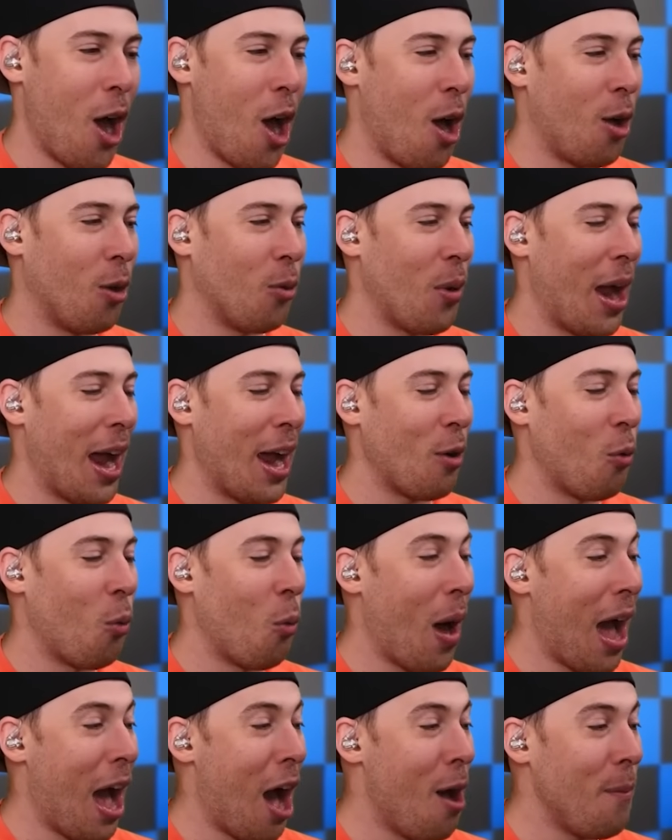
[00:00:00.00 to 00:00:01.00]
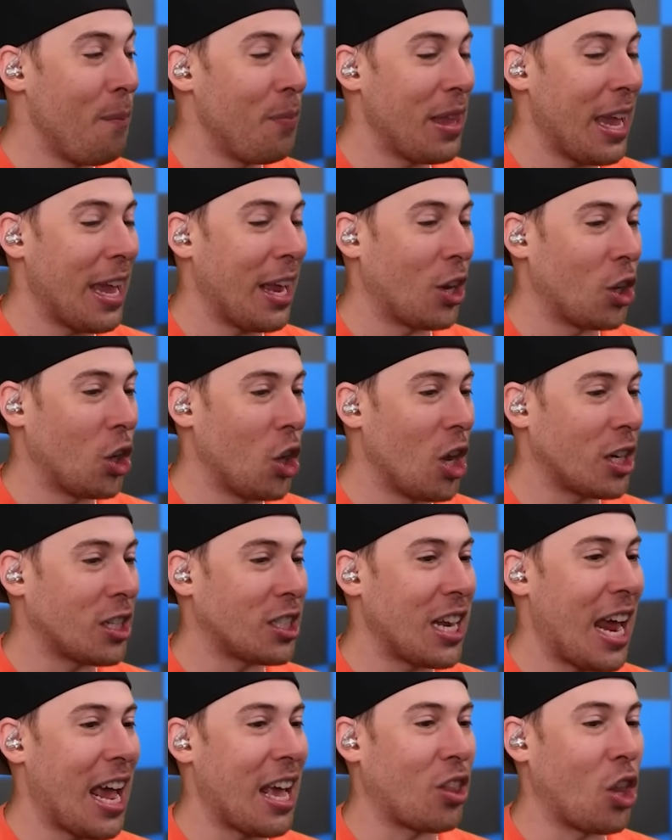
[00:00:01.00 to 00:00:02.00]
All right. Well, it
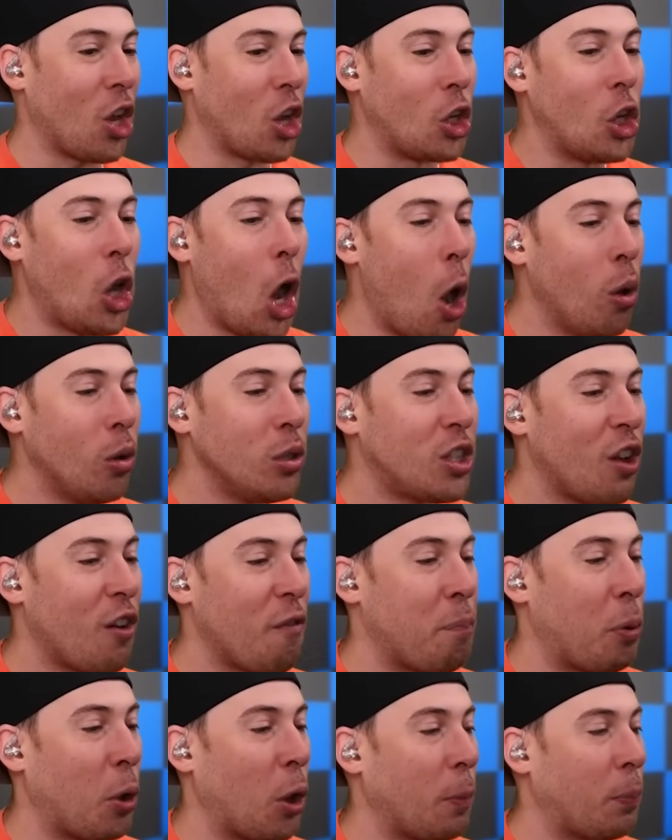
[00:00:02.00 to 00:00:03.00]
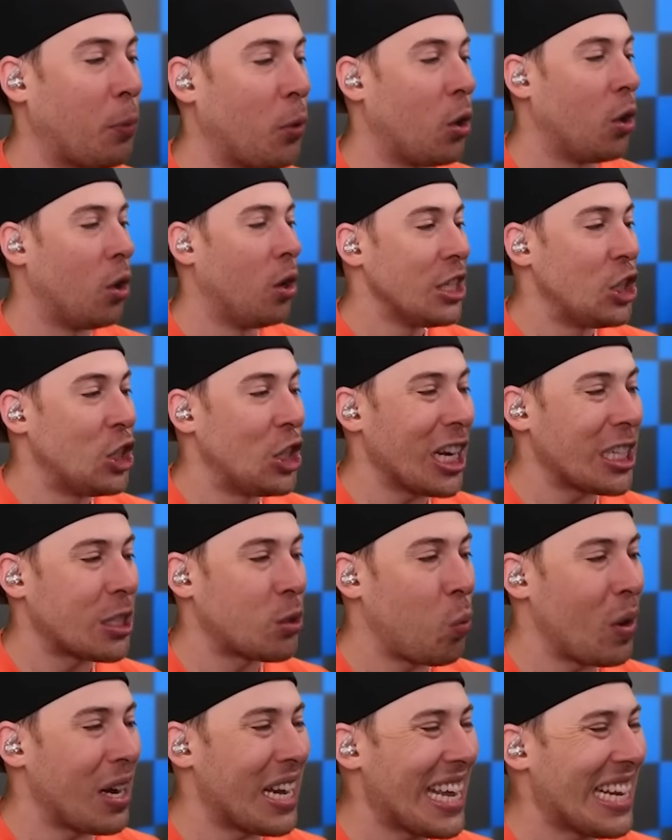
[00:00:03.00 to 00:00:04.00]
looks like the ghost of purple just
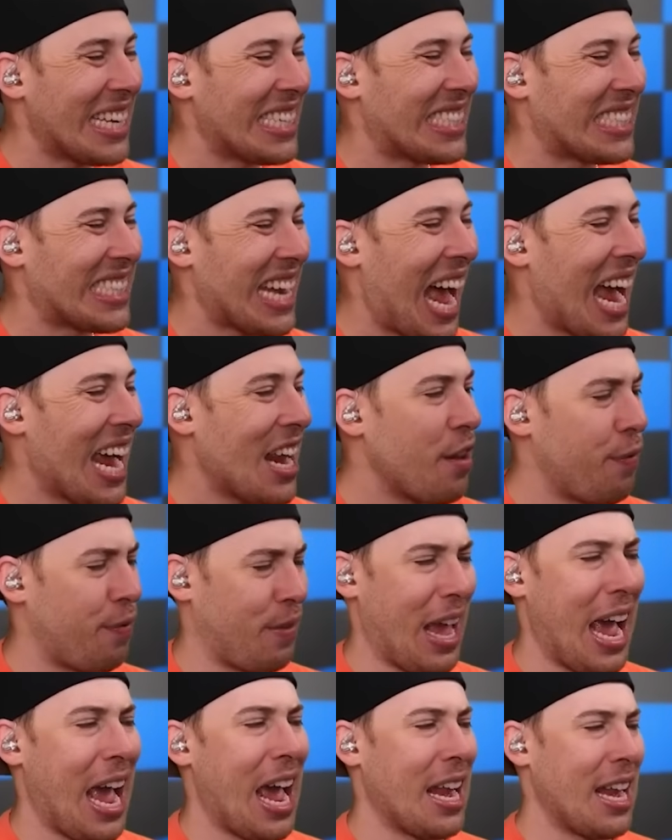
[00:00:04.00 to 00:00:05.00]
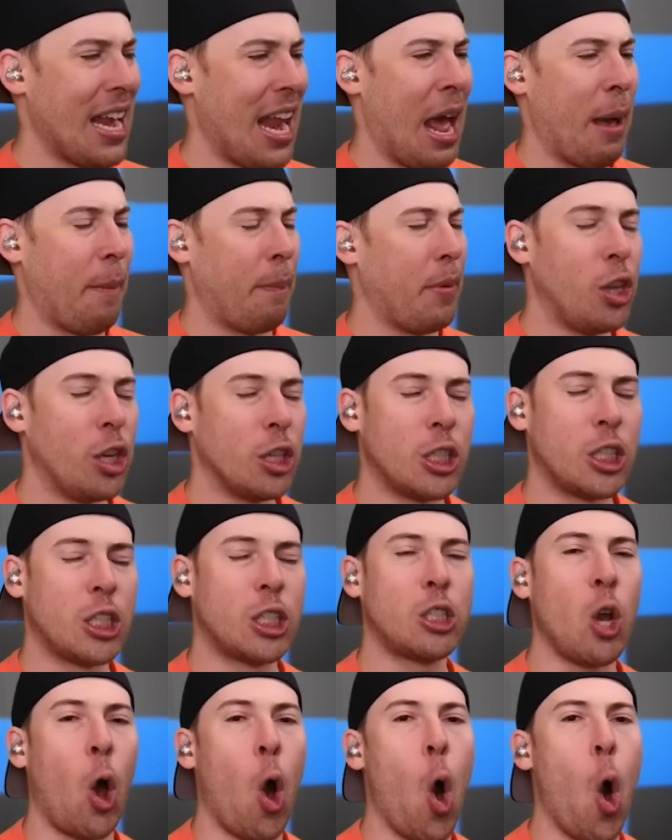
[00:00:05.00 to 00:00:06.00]
went inside of catnap. The
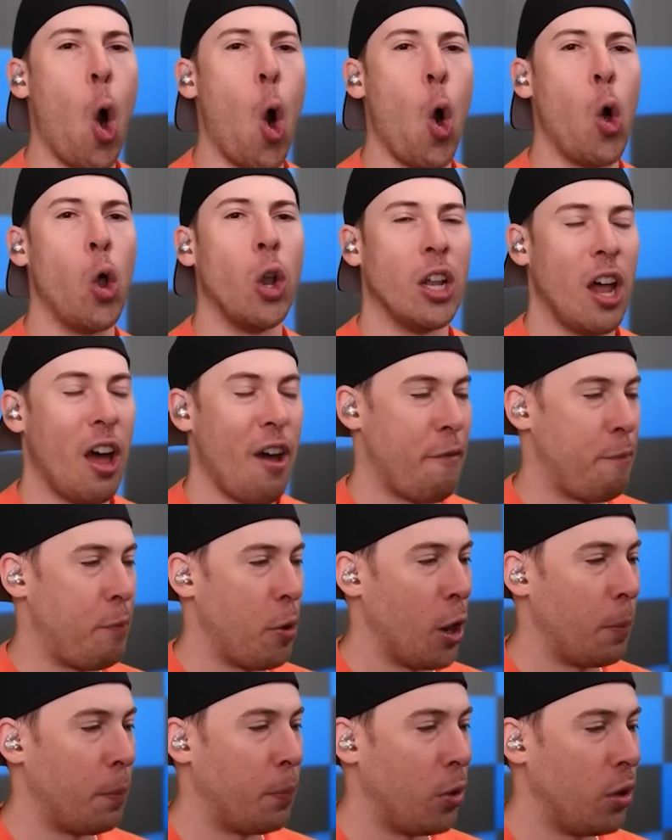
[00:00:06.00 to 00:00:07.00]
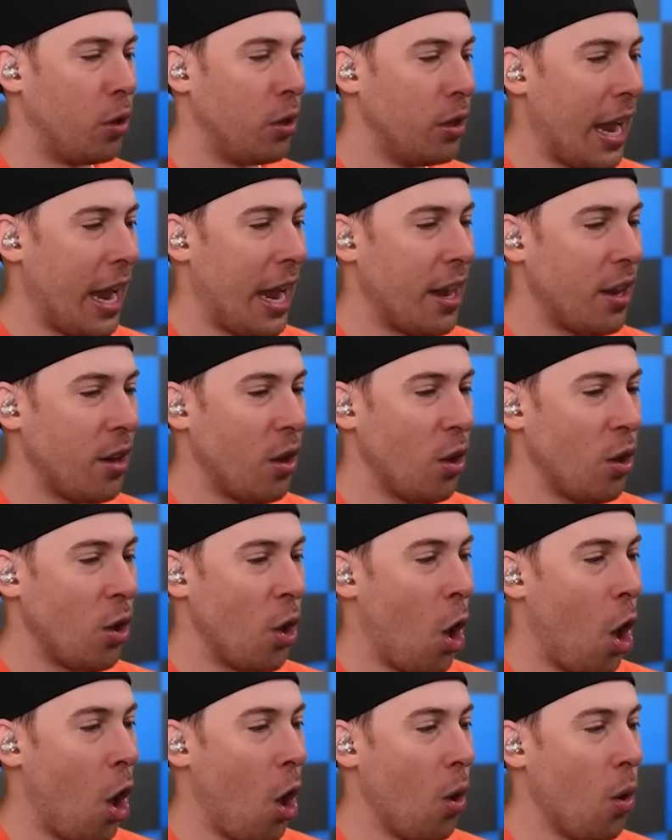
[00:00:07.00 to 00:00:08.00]
soul of purple. And
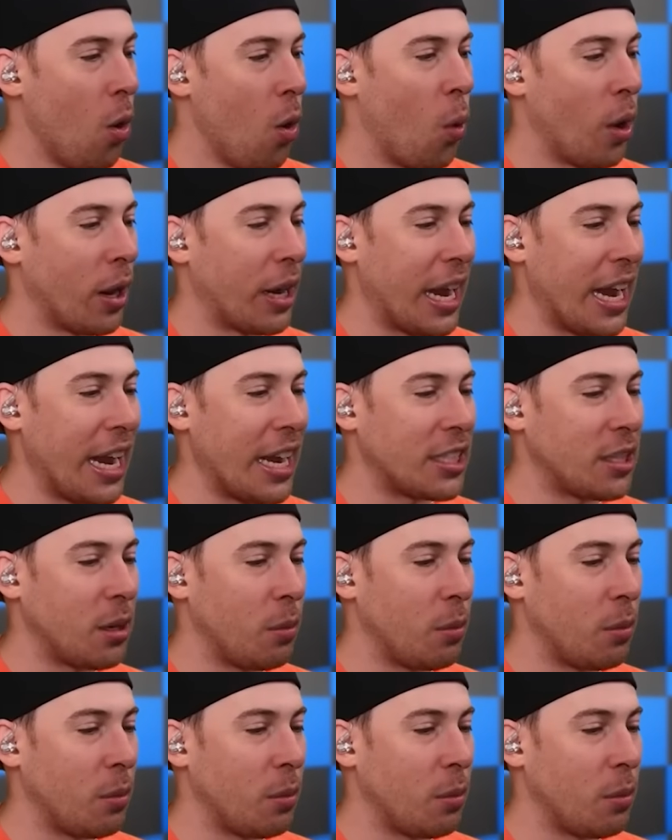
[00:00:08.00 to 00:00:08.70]
oh, we're getting